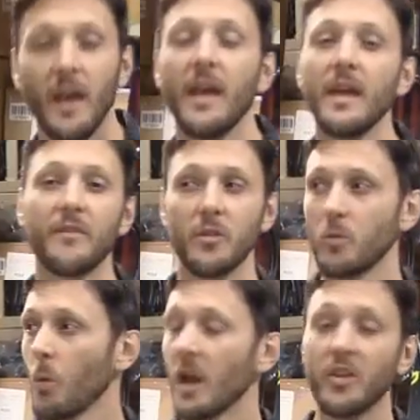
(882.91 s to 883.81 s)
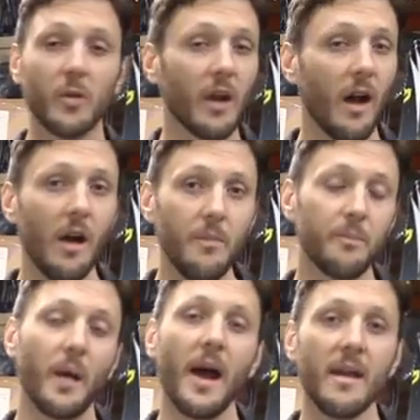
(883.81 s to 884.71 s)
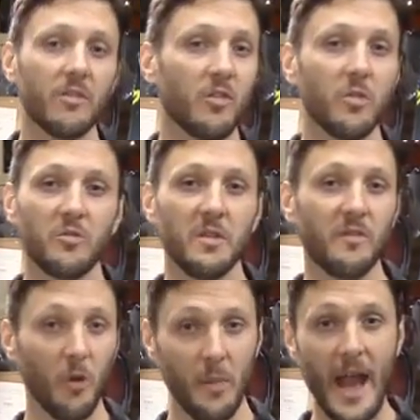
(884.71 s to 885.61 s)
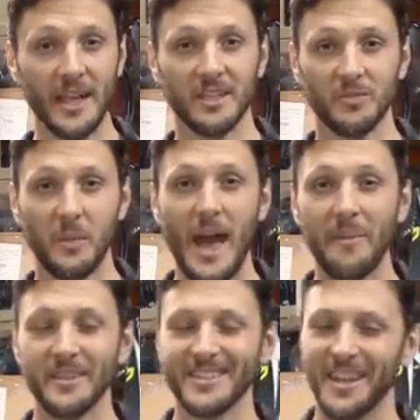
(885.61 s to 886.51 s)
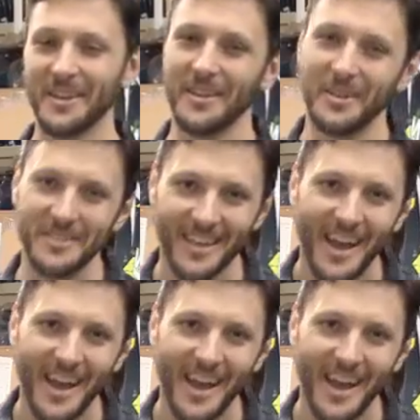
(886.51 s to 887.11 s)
If you want to do it all, buy 2, 3, 4 packages. We'd be happy to sell you those.